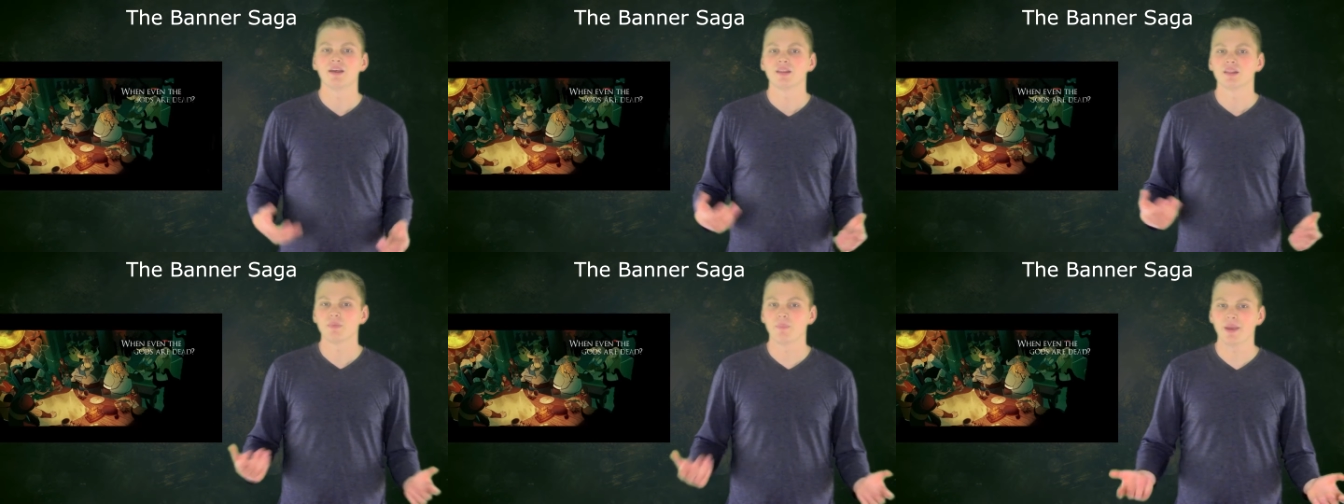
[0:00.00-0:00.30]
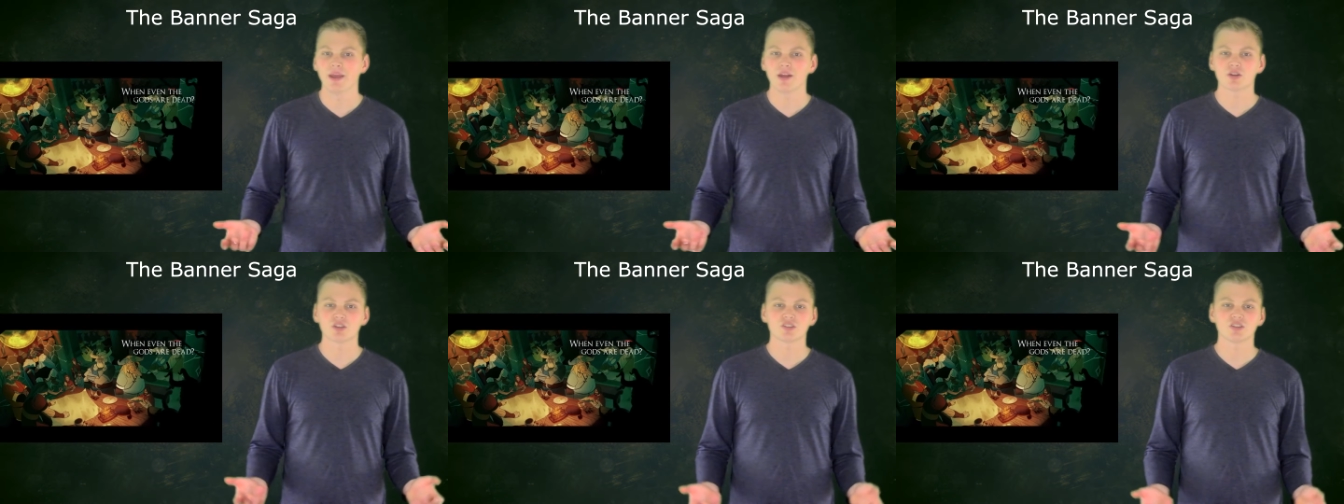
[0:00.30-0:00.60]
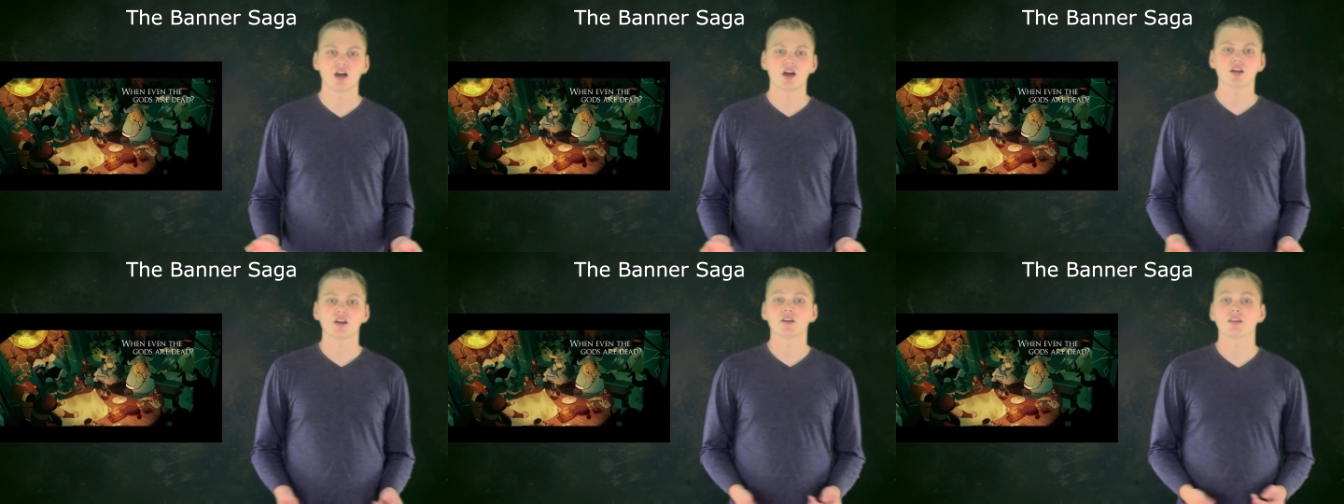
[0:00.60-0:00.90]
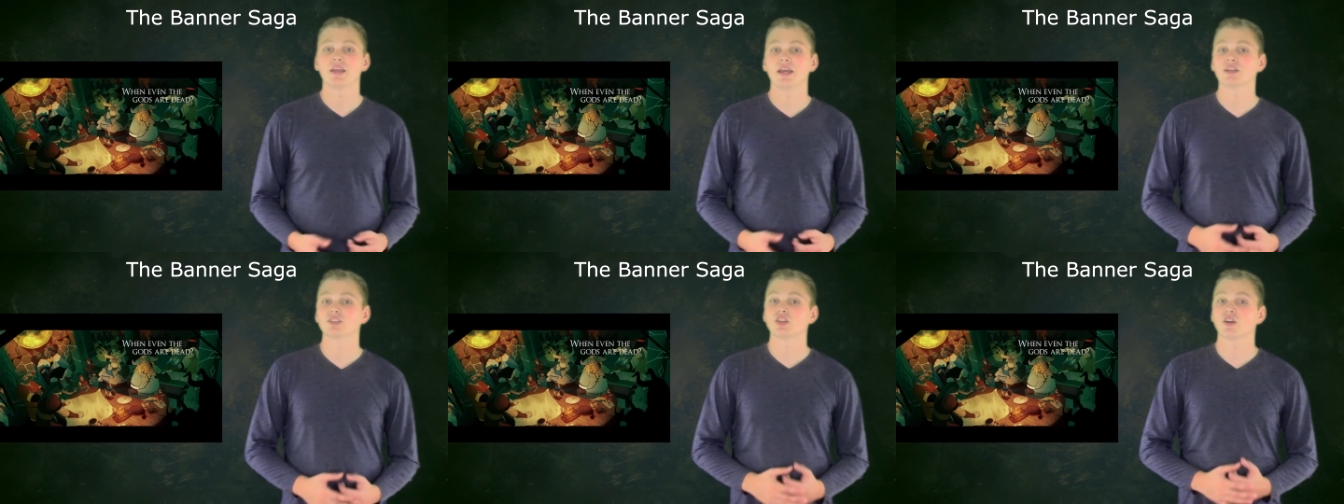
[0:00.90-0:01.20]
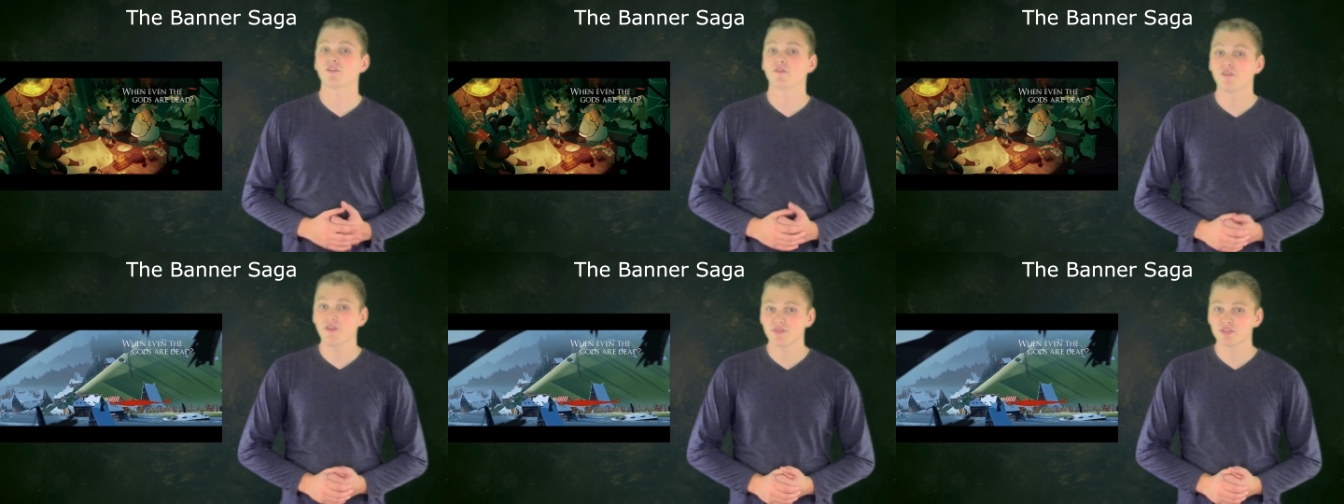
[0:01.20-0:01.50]
the Banner Saga lands our
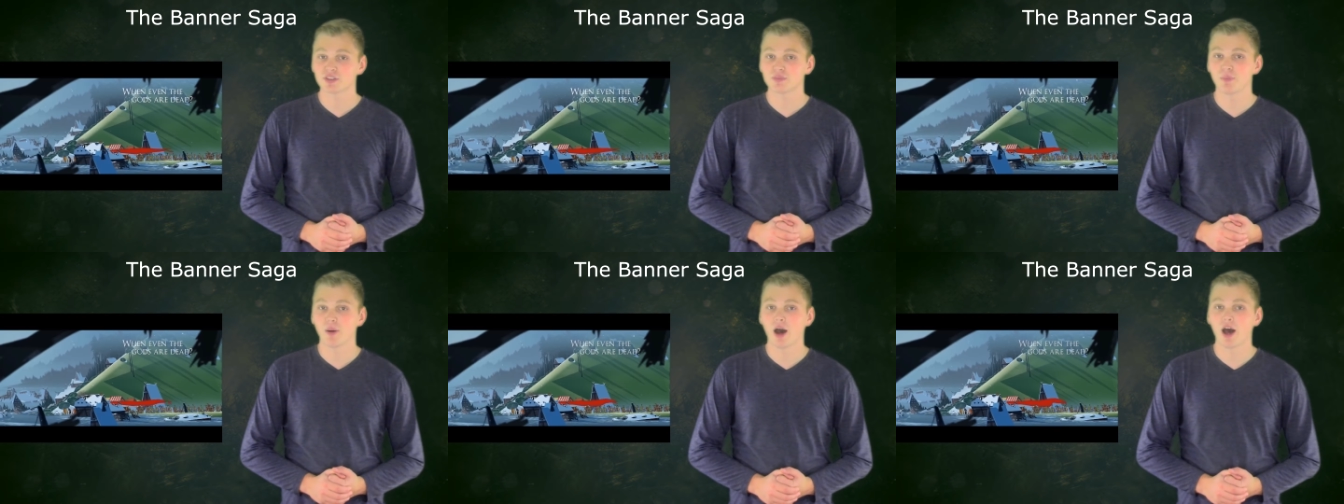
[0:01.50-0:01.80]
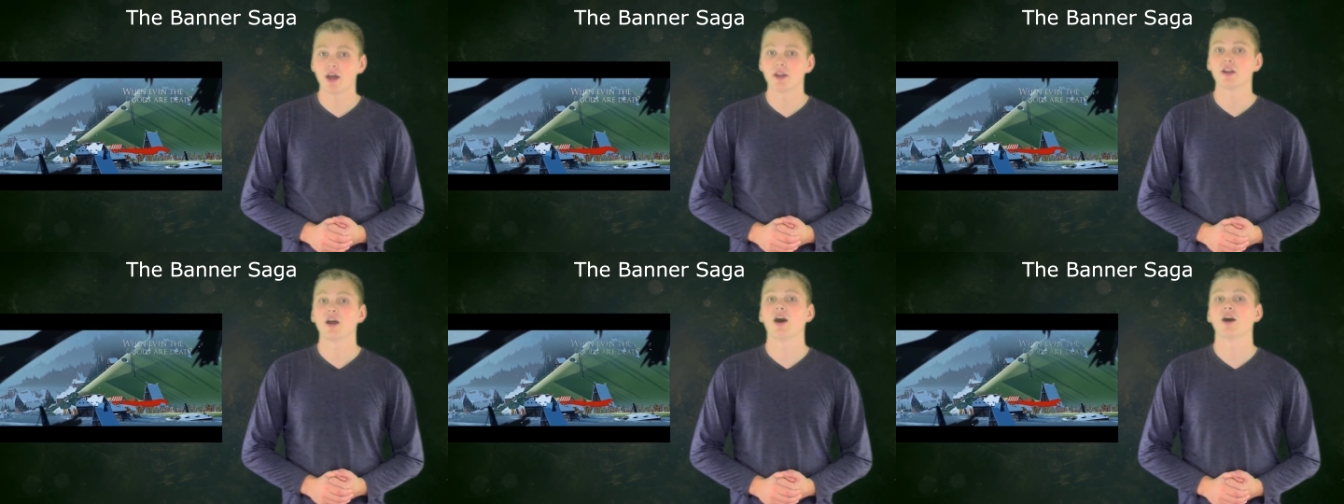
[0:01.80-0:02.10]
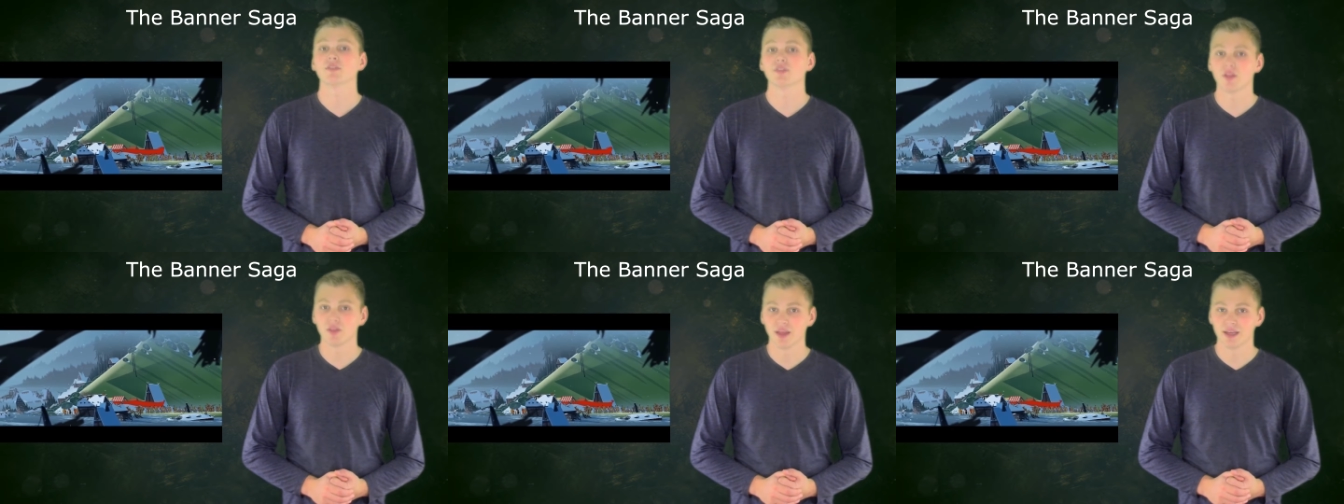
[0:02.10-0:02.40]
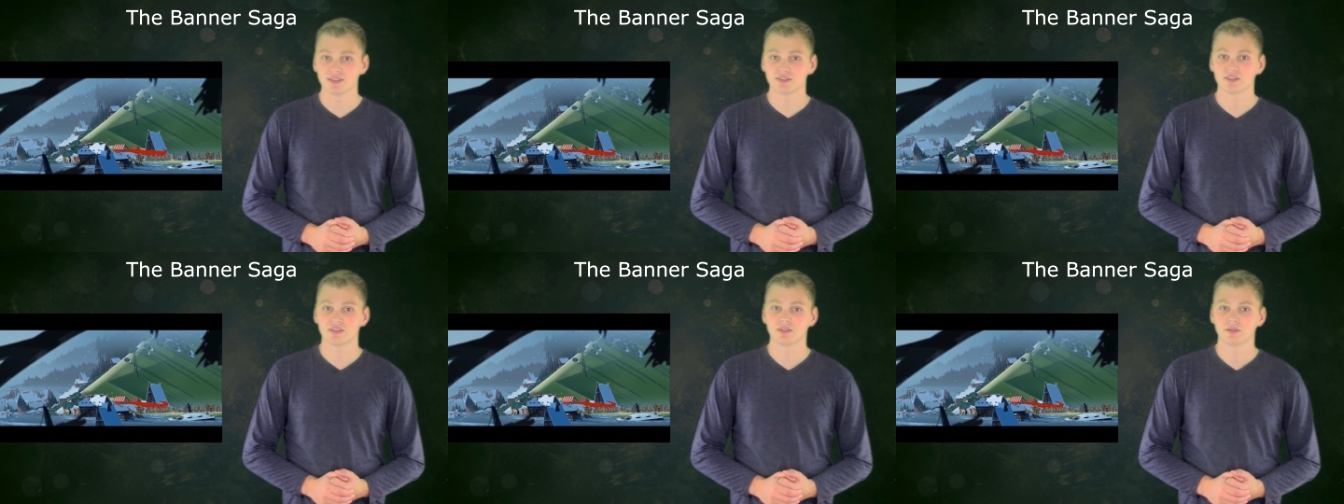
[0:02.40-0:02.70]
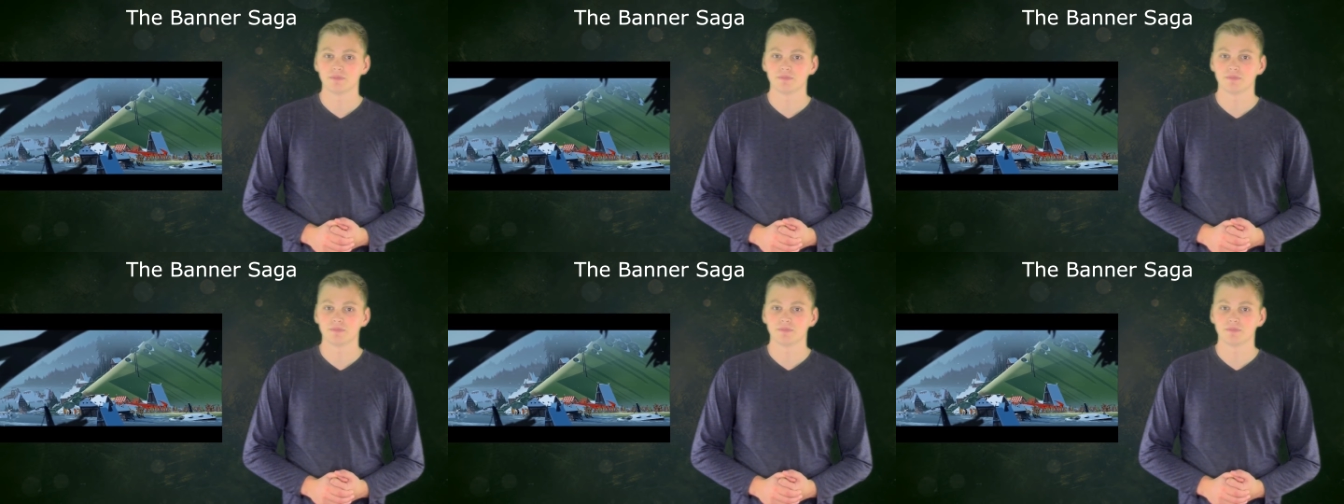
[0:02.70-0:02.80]
5th spot on the list.